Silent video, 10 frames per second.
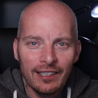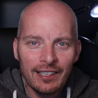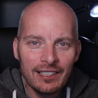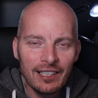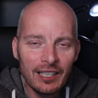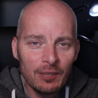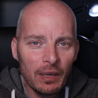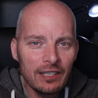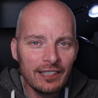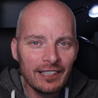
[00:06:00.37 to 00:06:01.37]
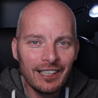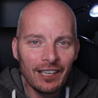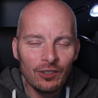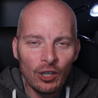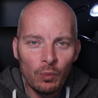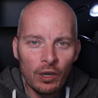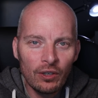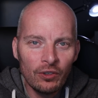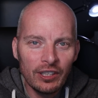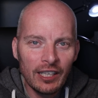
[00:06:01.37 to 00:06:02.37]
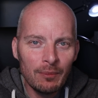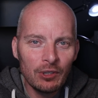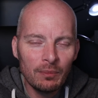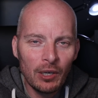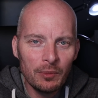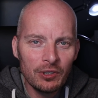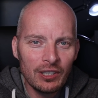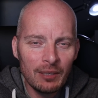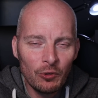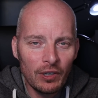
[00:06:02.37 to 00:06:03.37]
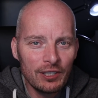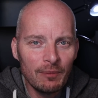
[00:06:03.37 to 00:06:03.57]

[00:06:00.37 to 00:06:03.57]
they say there's basically no one on the game at the moment. They more or less